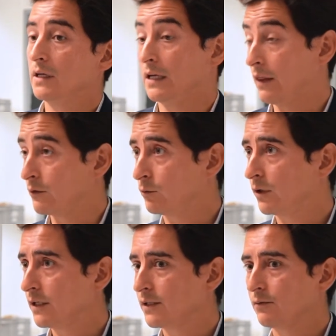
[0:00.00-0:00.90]
In other
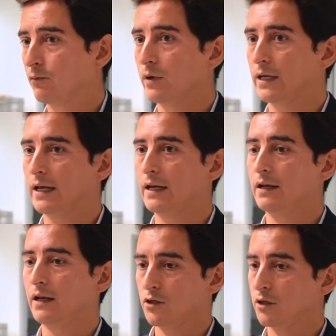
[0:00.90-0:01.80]
words, we
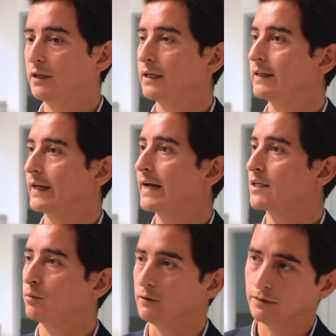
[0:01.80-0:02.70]
can ensure that the
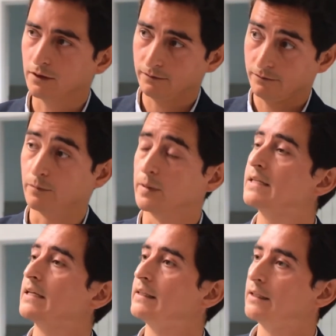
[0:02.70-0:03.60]
gas will flow from
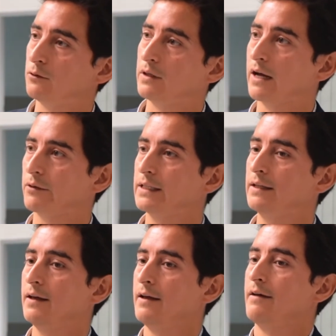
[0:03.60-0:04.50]
this inlet to the
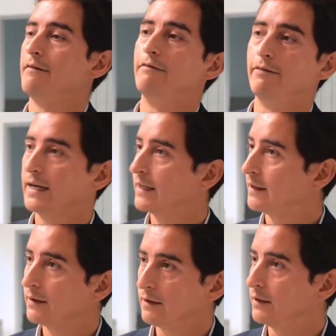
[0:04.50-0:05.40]
outlet
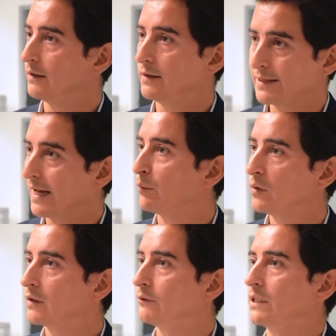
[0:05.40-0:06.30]
via the
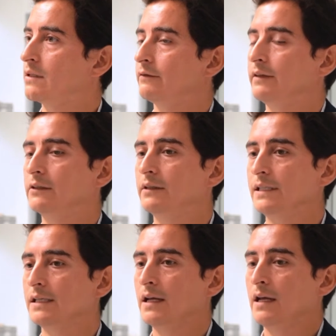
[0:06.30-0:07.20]
sample, the region of
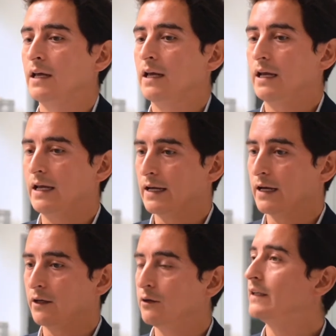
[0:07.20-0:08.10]
interest, in
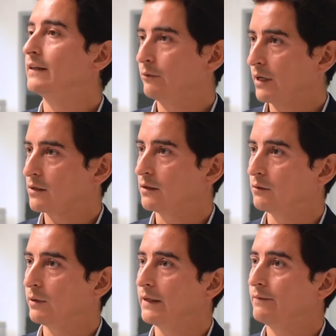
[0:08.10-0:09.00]
a
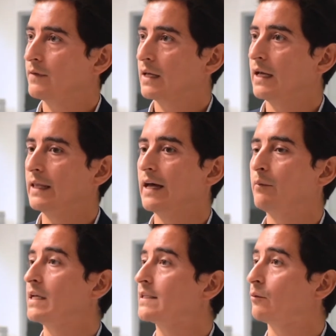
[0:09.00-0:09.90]
unidirectional way. And
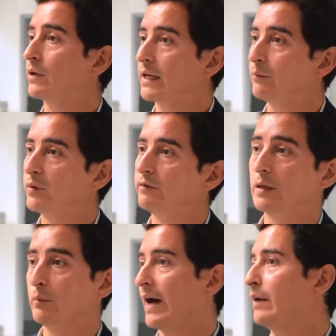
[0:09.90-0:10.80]
that means that we can
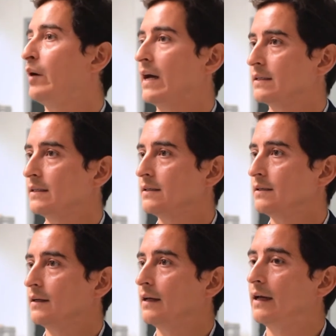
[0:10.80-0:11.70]
prevent
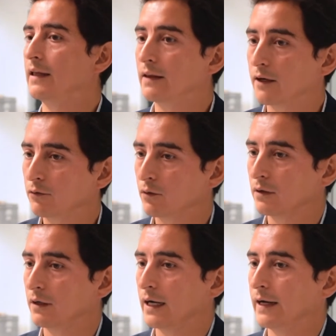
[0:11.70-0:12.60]
bypasses, and
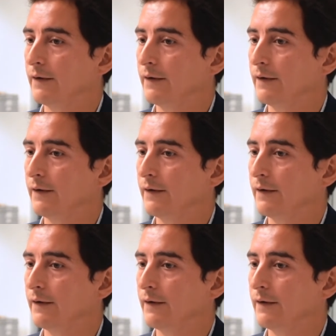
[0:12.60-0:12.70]
therefore